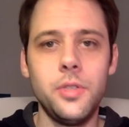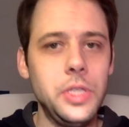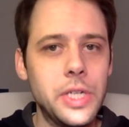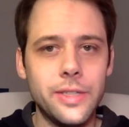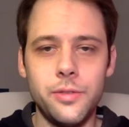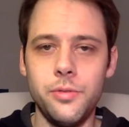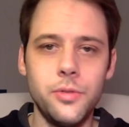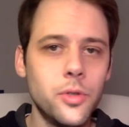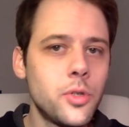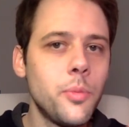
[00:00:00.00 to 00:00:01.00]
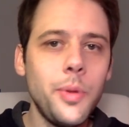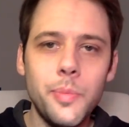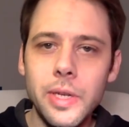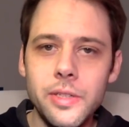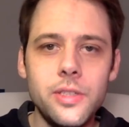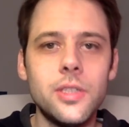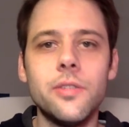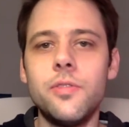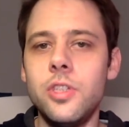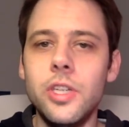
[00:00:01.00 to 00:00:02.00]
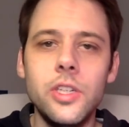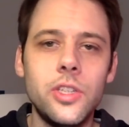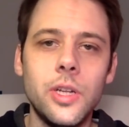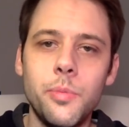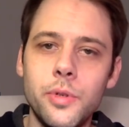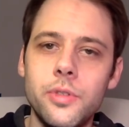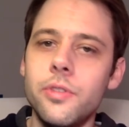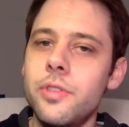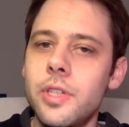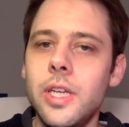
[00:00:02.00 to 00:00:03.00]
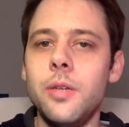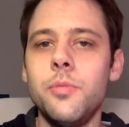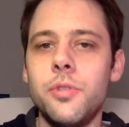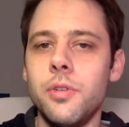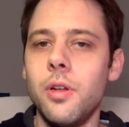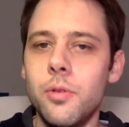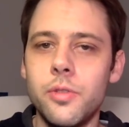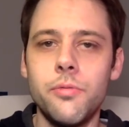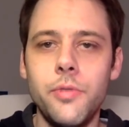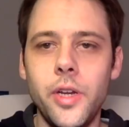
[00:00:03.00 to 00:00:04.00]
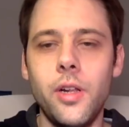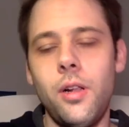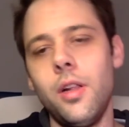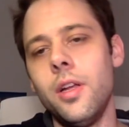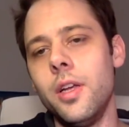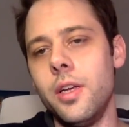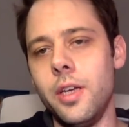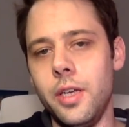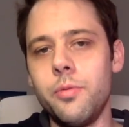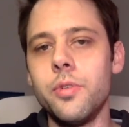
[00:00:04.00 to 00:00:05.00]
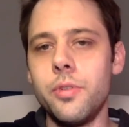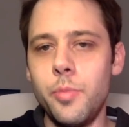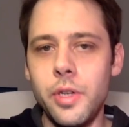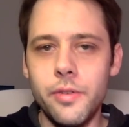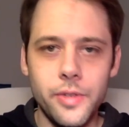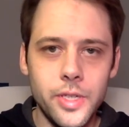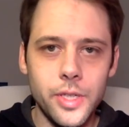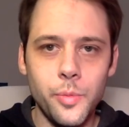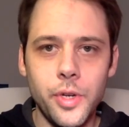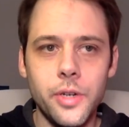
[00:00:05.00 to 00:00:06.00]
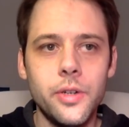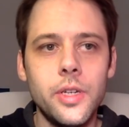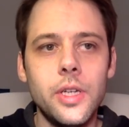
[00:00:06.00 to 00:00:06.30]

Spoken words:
You had to go copy paste stuff, change that person's name so it looks real. It was a bit of a nightmare.